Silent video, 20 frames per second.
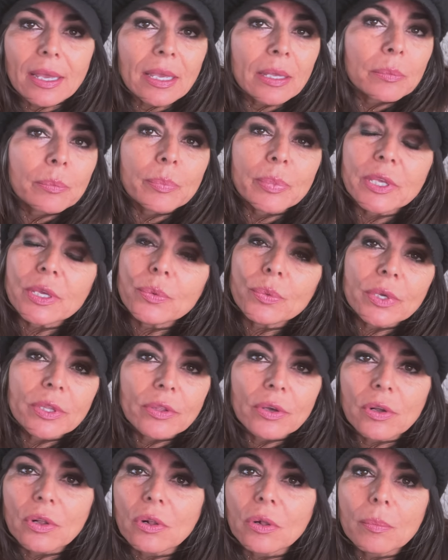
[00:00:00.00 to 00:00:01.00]
and be with
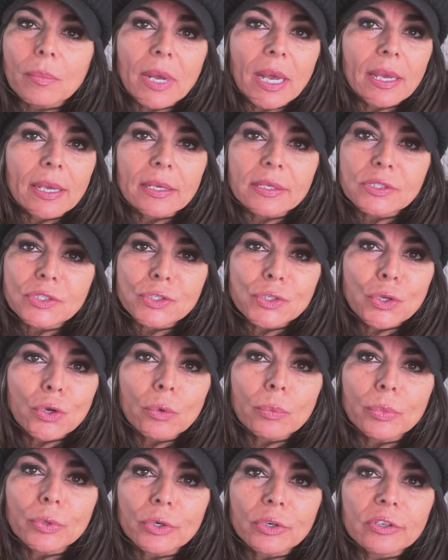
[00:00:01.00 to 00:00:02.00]
all my
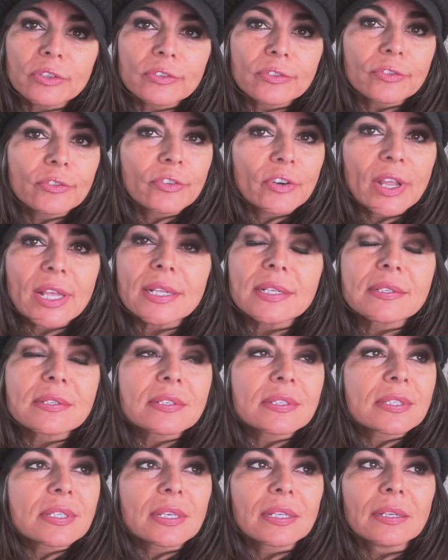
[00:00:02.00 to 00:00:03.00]
snowbirds
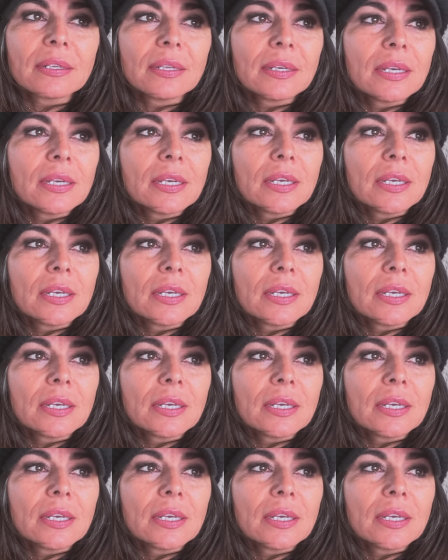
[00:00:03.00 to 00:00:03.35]
friends and